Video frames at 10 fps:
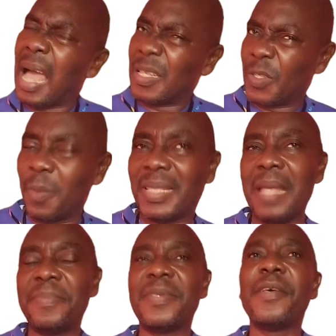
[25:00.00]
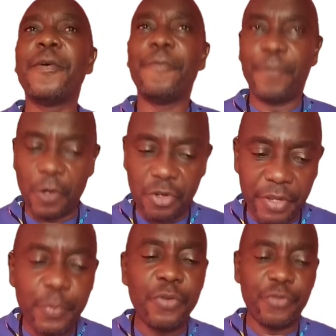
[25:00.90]
and sometimes
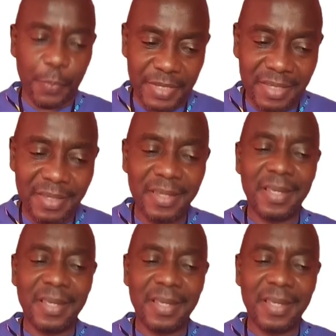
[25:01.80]
vulnerable groups.